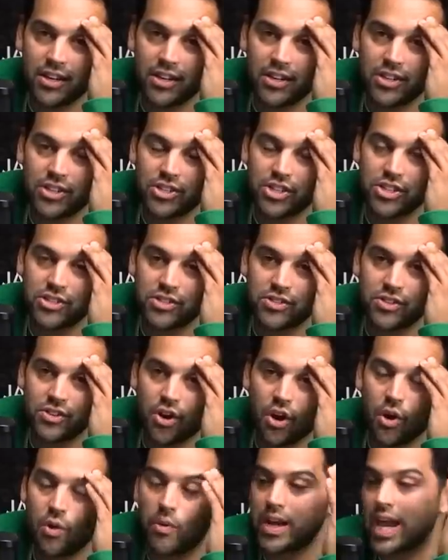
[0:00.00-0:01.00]
just
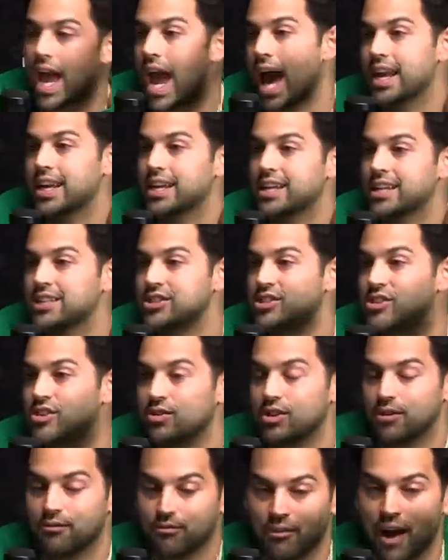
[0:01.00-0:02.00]
going at it until
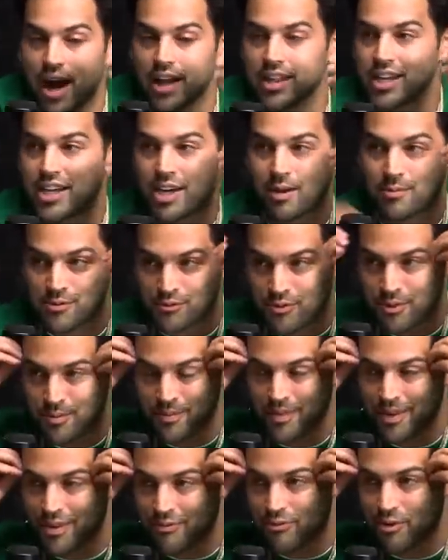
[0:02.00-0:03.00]
it finally comes
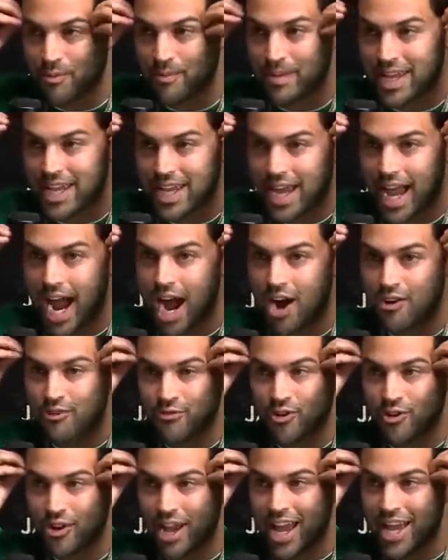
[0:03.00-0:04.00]
from from out of
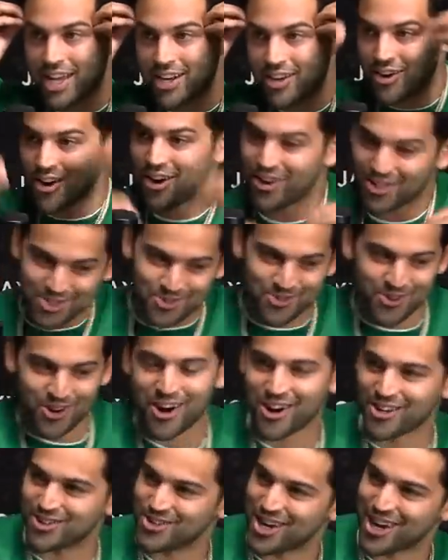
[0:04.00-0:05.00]
your head onto a
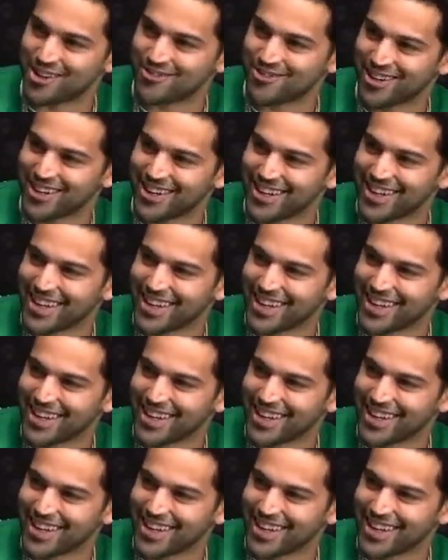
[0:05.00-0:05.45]
hard drive. Yep.